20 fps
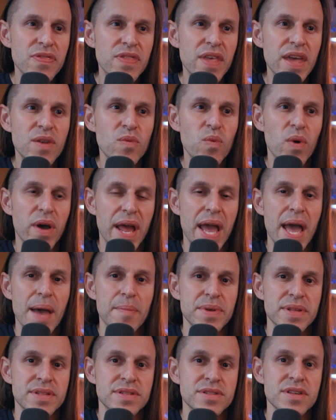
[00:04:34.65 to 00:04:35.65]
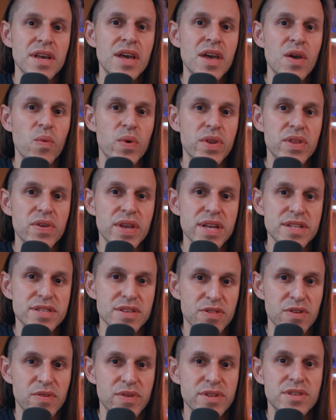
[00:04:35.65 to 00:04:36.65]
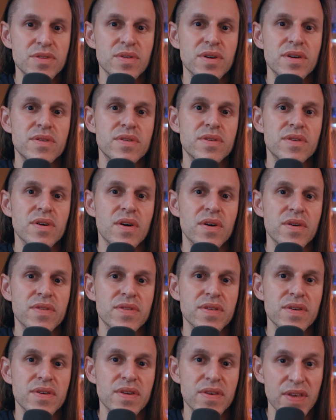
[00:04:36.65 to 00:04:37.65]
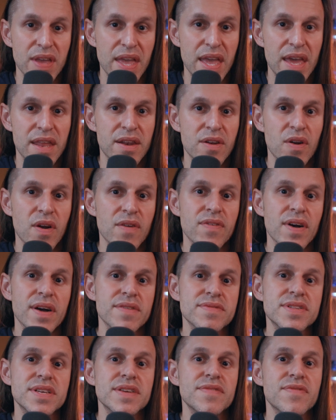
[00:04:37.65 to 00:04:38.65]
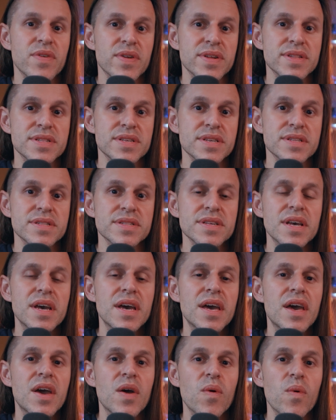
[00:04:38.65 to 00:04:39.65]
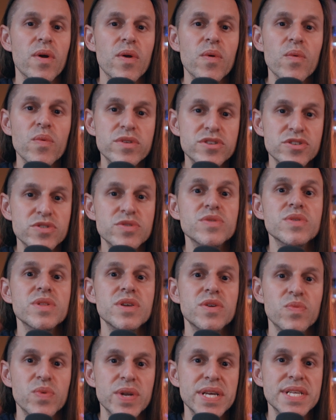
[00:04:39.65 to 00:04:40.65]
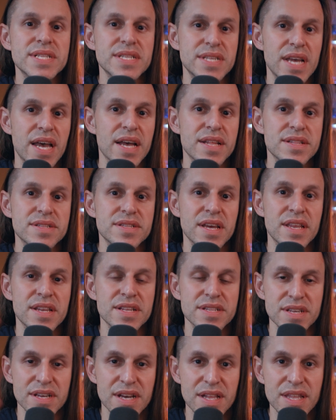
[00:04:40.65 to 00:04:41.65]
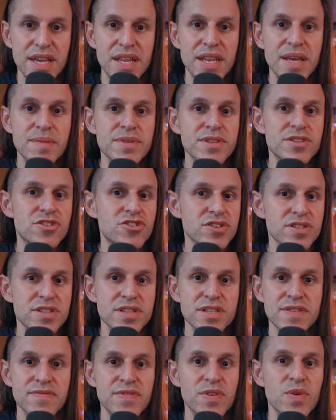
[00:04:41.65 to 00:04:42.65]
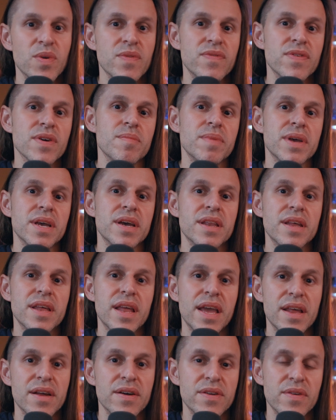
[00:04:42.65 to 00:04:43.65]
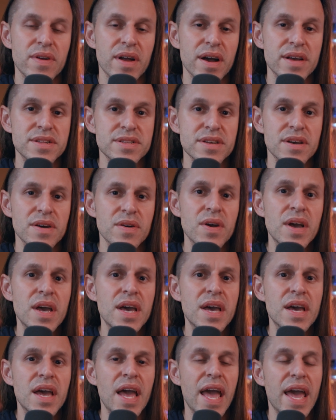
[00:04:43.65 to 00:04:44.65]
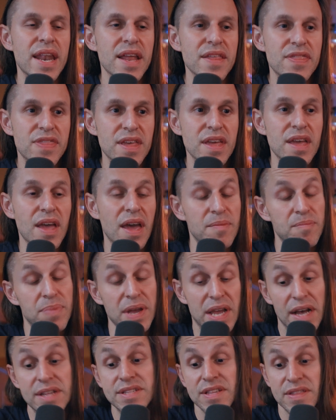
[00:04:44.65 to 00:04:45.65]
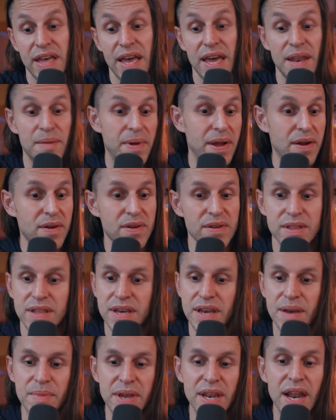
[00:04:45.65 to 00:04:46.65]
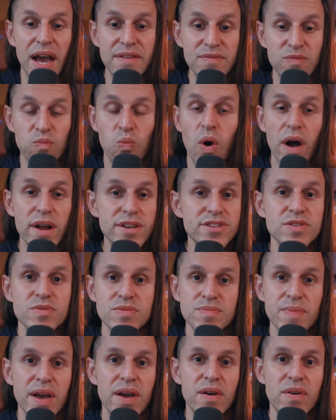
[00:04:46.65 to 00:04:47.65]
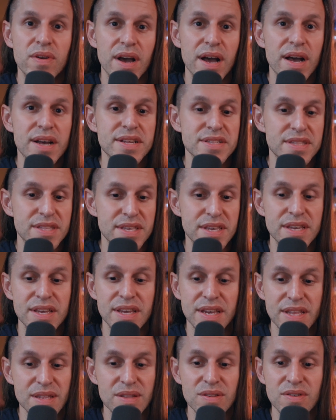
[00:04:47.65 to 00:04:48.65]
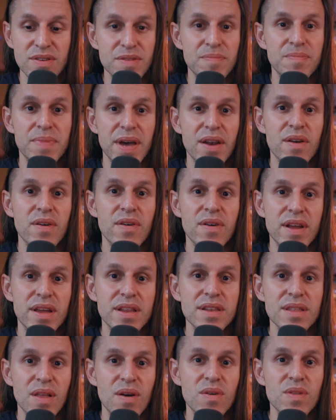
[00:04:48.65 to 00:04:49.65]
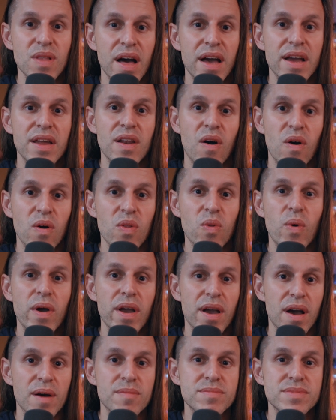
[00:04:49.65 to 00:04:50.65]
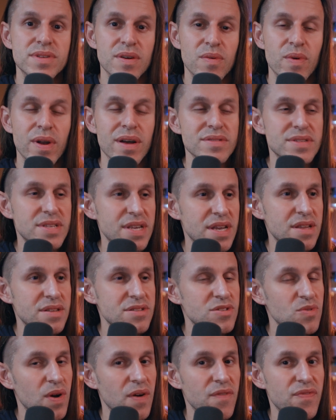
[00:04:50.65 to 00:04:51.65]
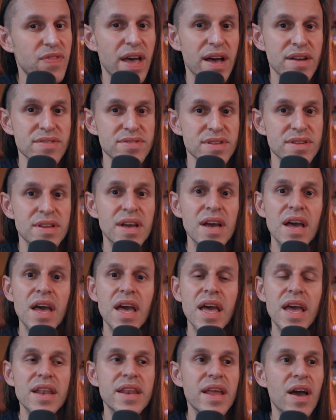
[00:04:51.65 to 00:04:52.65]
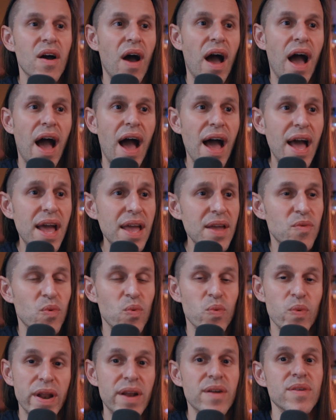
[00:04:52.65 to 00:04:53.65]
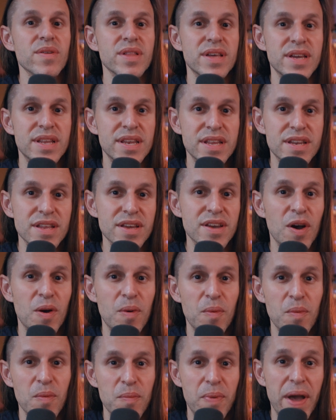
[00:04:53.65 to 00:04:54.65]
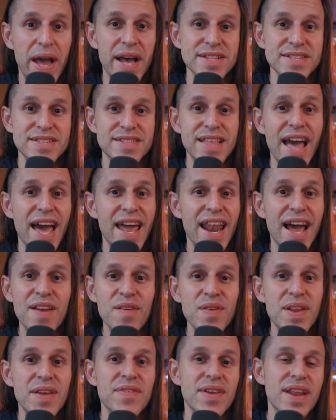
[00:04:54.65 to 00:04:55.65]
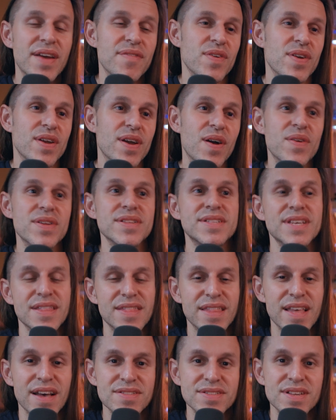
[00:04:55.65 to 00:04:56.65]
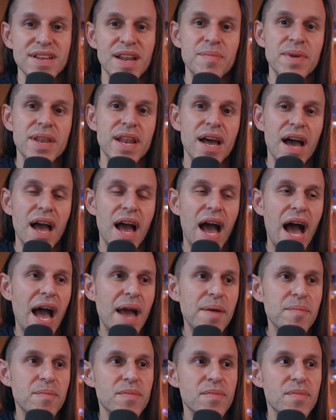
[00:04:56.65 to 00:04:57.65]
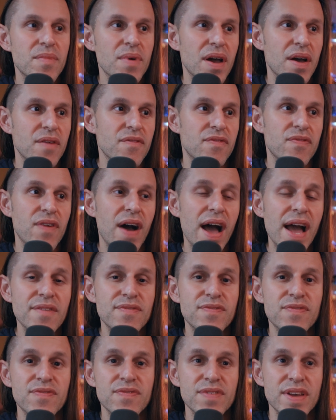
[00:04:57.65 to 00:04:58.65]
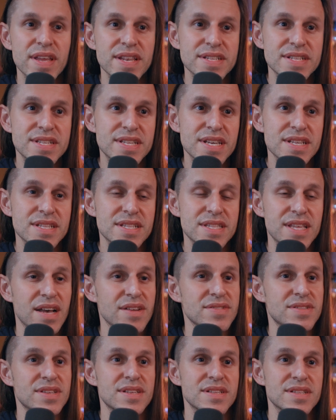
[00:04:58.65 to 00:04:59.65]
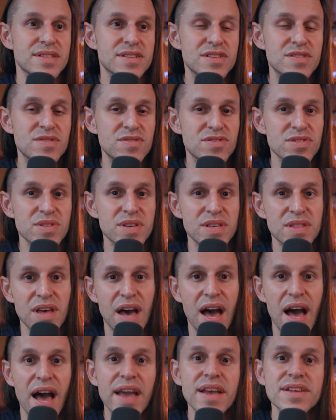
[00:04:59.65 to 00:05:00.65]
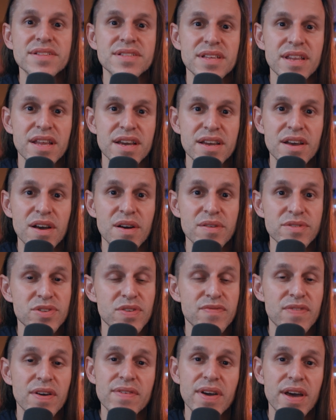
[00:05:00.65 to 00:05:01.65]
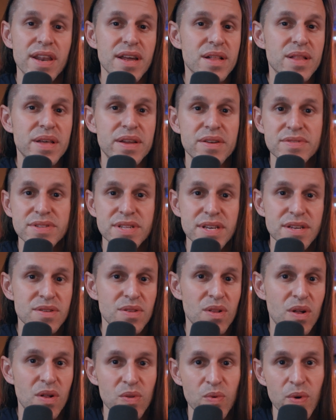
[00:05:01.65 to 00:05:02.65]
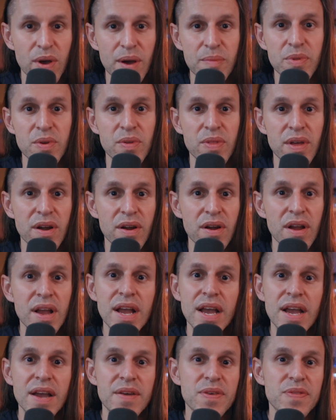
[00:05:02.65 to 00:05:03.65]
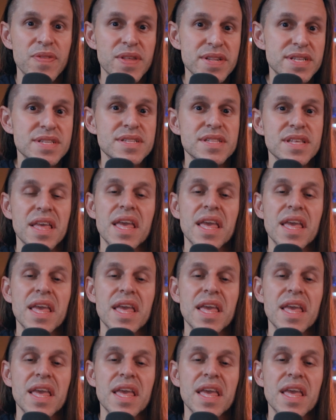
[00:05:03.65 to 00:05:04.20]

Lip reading: than what happens when you get to 3200 on the Canon R5 C, for instance, where it truly resets and it's a clean image, just as if you were filming at 800 ISO. And I think, and because of that, apparently, I mean, I've watched it with my own eyes. It looked better in low light all the way up to around 10, 12,000. Now, I rarely need to go past that. I don't even ever go to 10,000. I mean, I'm 5 and 6,000 is usually the highest that I go. So if I've got a cleaner signal all the way up through there, then this is the